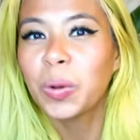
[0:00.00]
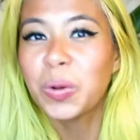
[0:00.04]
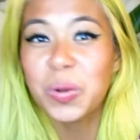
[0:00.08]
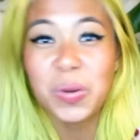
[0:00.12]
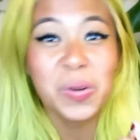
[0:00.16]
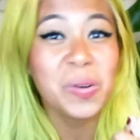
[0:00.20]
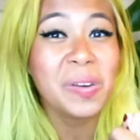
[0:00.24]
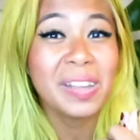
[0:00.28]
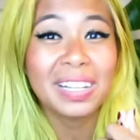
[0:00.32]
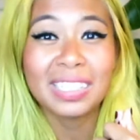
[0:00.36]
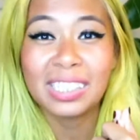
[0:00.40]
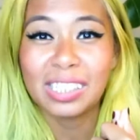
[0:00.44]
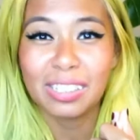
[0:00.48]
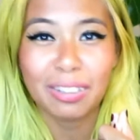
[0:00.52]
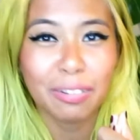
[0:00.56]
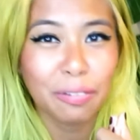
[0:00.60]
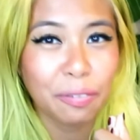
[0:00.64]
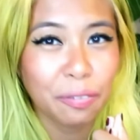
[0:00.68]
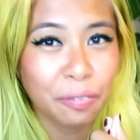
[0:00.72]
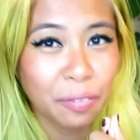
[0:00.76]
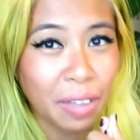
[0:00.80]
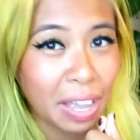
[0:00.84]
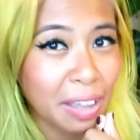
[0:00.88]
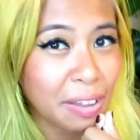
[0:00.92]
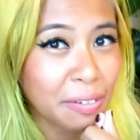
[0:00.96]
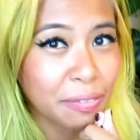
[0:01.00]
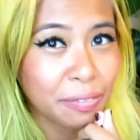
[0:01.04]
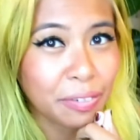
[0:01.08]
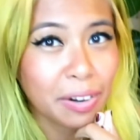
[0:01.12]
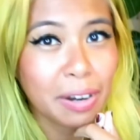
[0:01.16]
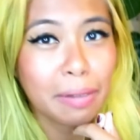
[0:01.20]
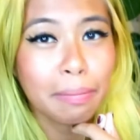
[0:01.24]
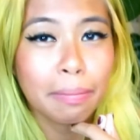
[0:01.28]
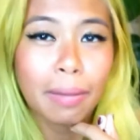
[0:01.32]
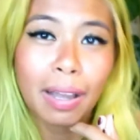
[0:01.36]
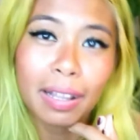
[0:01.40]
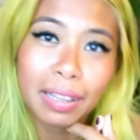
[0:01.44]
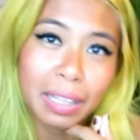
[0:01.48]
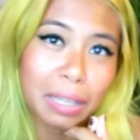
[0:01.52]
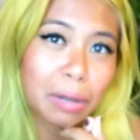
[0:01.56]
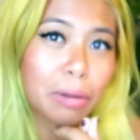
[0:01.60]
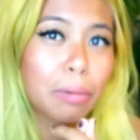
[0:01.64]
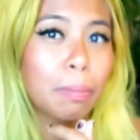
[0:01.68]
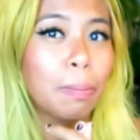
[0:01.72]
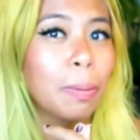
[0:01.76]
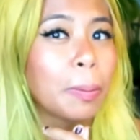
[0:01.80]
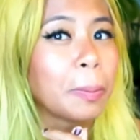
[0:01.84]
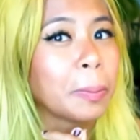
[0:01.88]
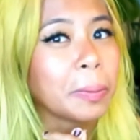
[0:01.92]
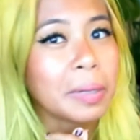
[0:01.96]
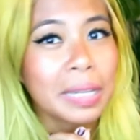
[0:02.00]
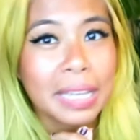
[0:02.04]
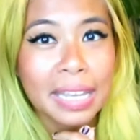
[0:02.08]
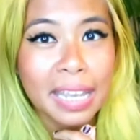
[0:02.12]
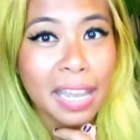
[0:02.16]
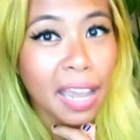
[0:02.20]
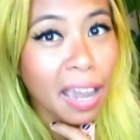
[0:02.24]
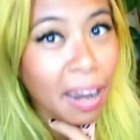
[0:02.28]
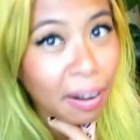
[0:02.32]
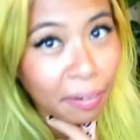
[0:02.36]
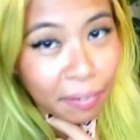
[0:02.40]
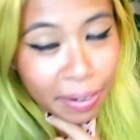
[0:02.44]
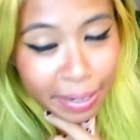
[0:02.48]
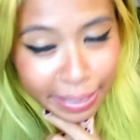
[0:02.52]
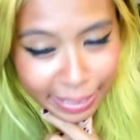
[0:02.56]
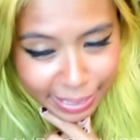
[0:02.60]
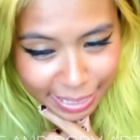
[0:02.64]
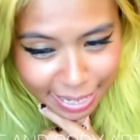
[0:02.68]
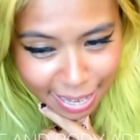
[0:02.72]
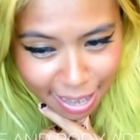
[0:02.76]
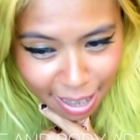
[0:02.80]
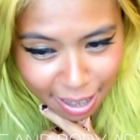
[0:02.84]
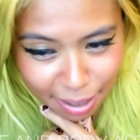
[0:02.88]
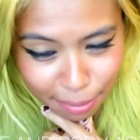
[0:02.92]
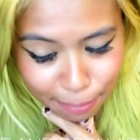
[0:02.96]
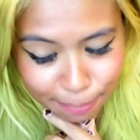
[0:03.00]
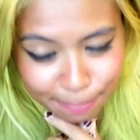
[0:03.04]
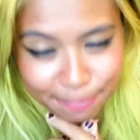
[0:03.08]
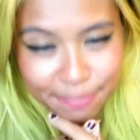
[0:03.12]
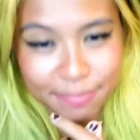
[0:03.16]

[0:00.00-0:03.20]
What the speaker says: Who is your favorite My Little Pony character?